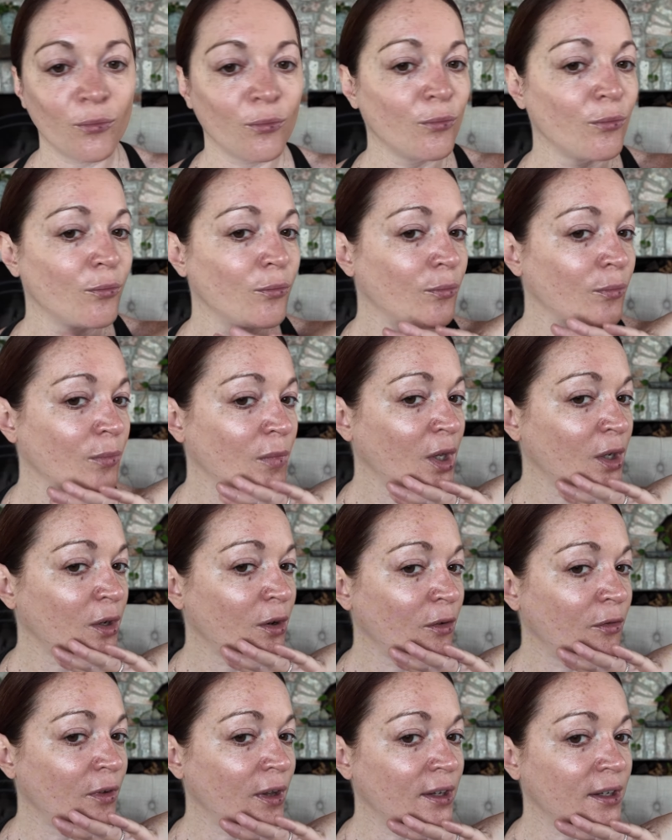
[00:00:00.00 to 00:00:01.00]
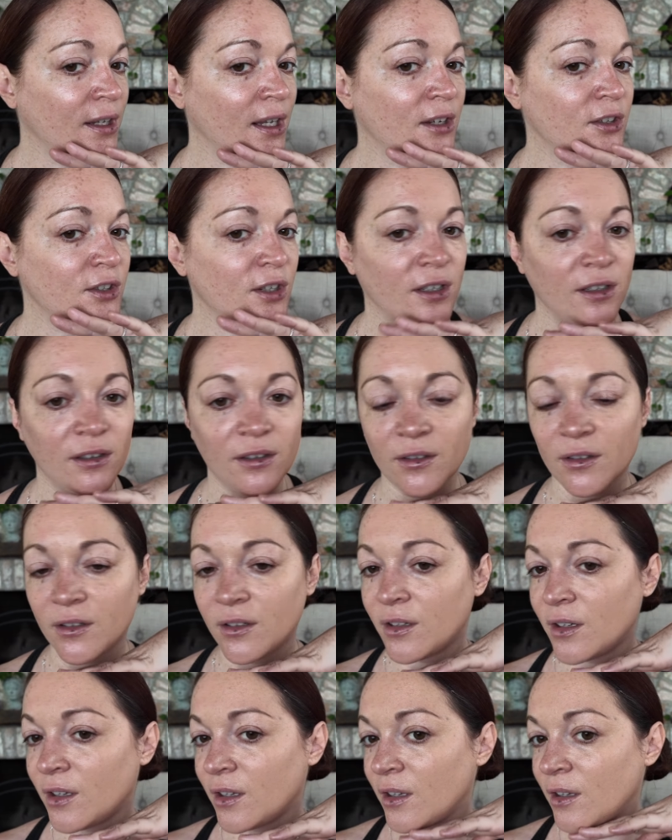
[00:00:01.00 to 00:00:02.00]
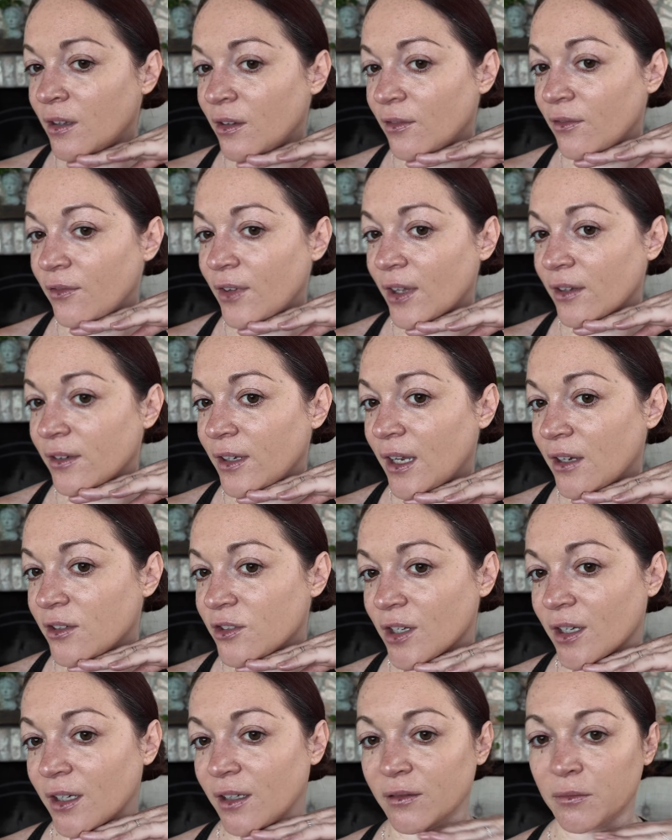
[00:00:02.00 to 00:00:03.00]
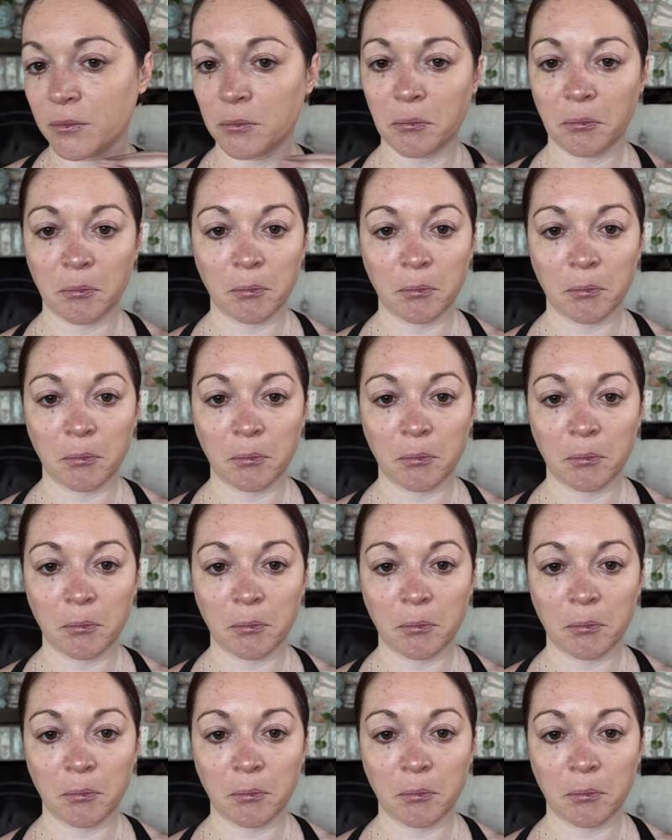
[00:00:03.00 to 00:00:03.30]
Hmm. No foundation. Foundation.